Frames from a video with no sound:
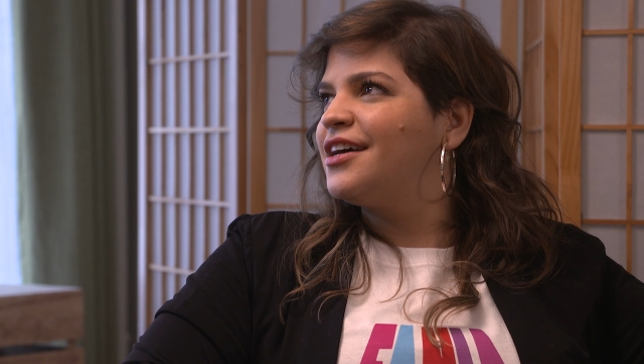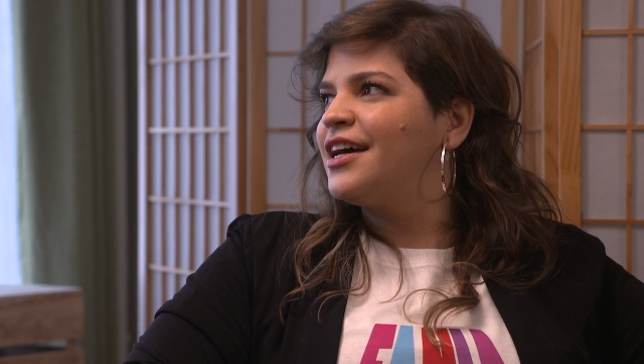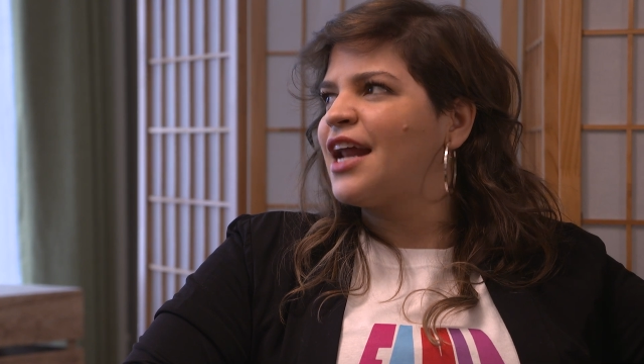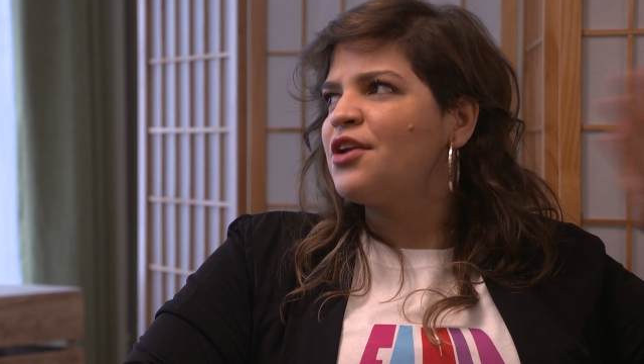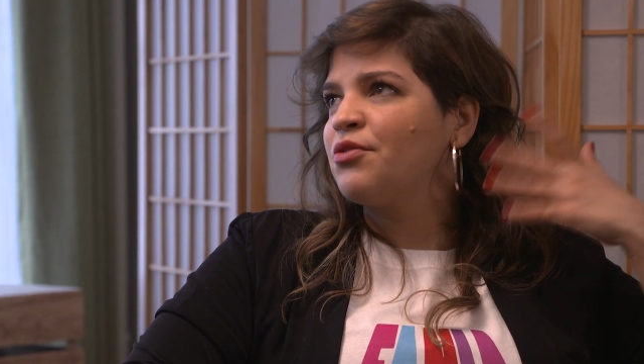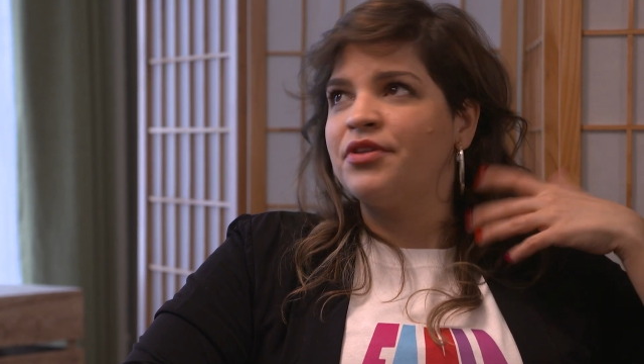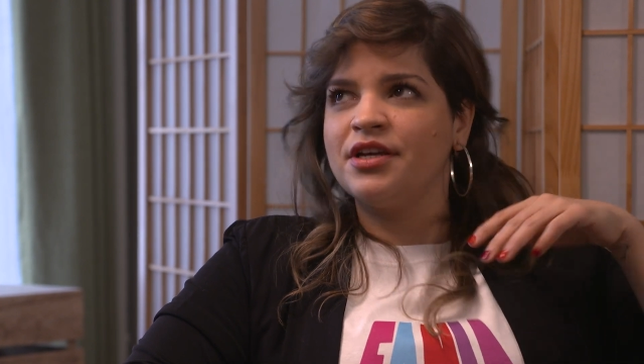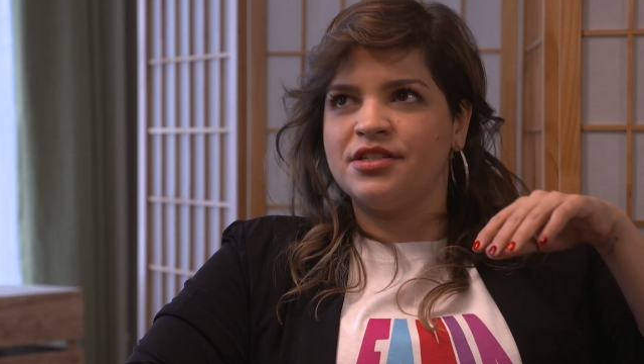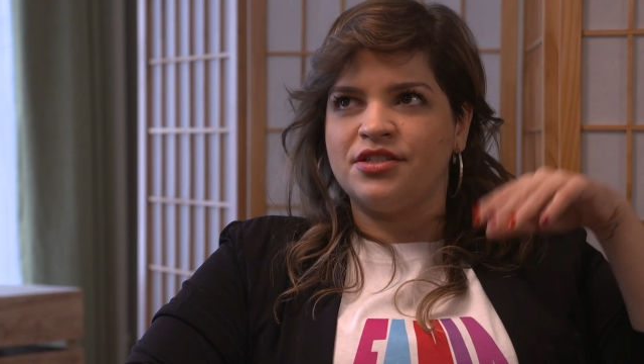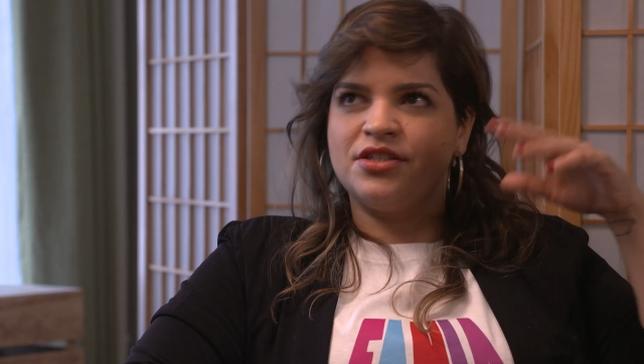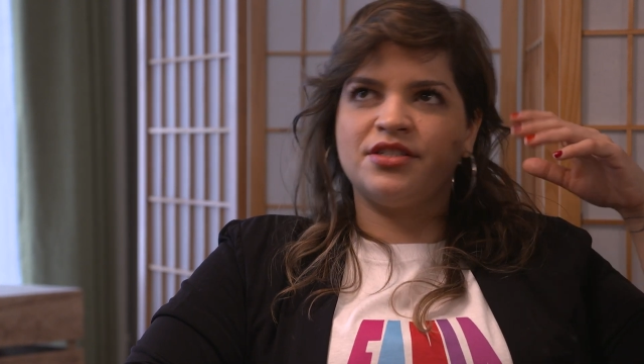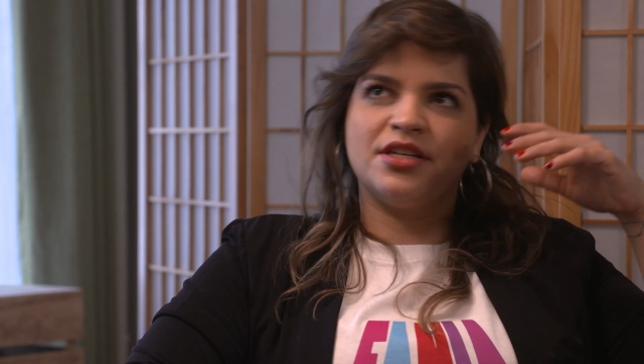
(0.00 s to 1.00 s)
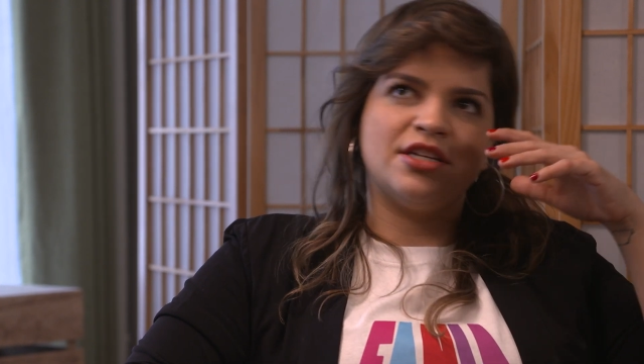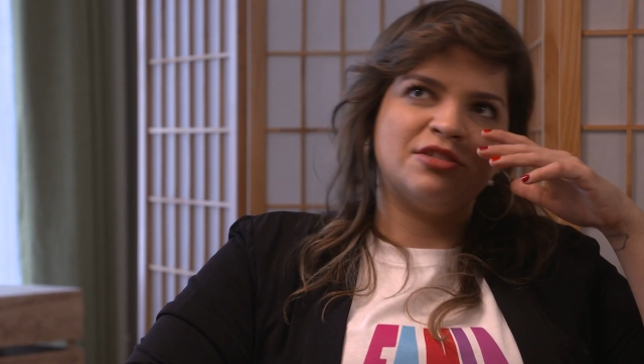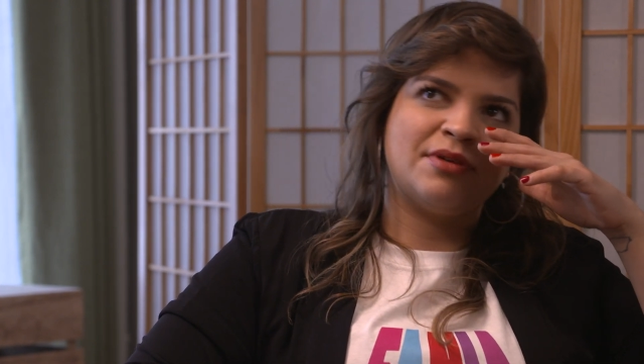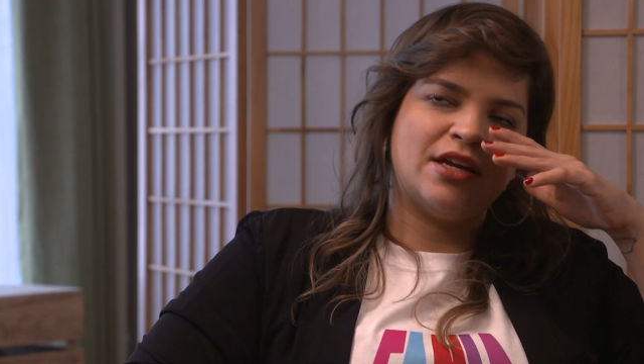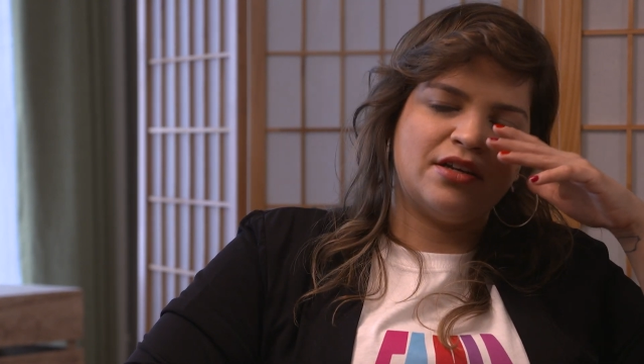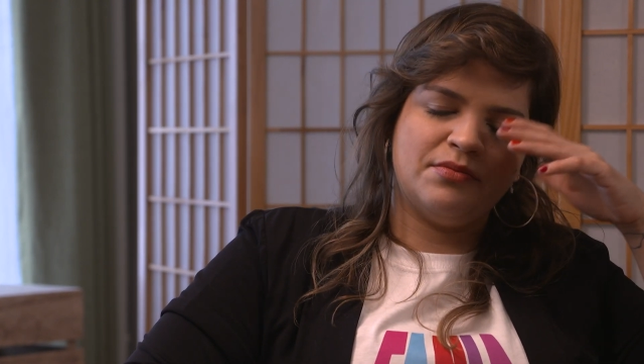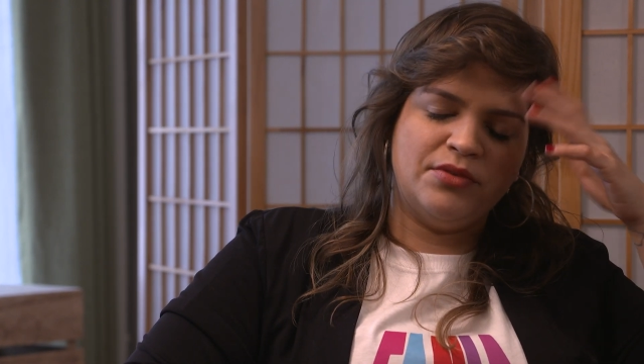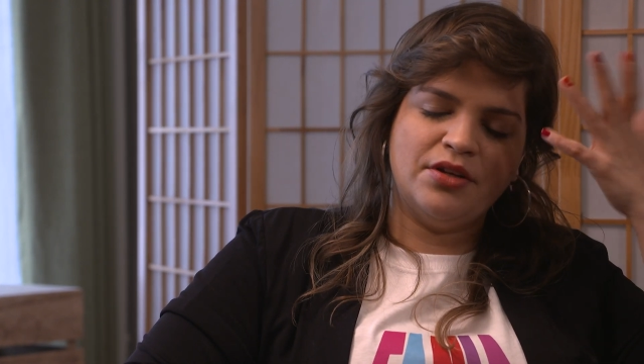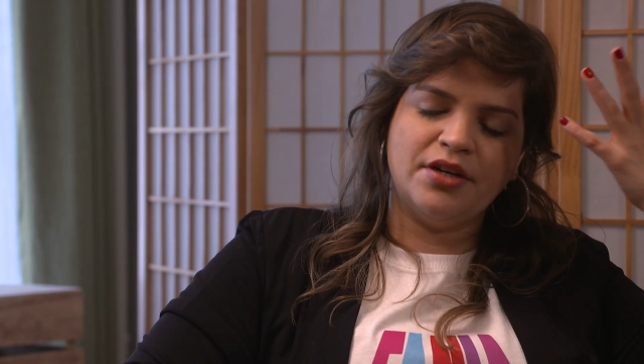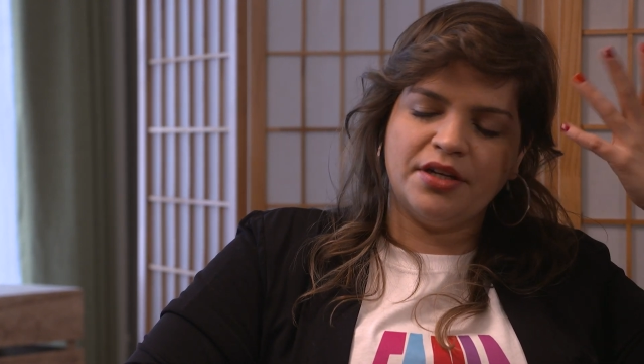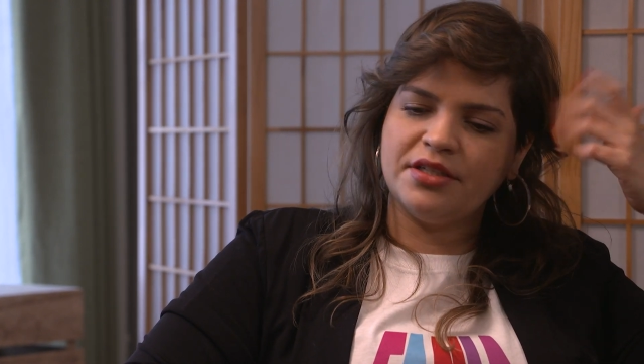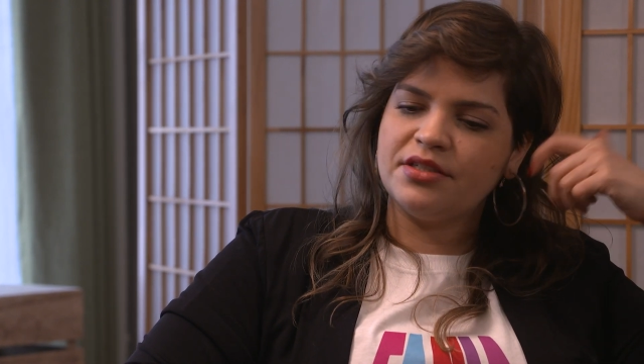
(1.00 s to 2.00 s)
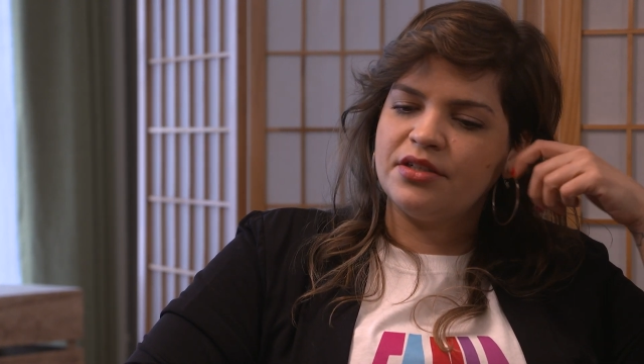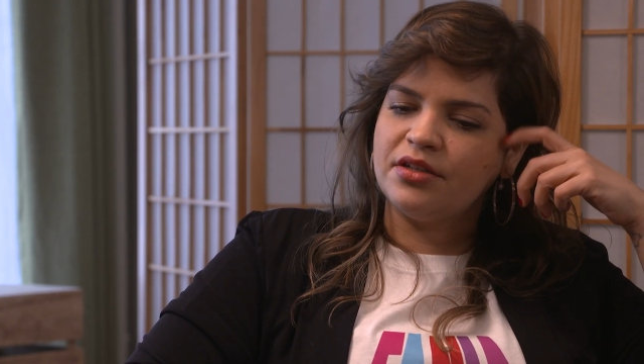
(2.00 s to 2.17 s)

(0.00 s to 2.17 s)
And I don't think it's just in Hispanic communities,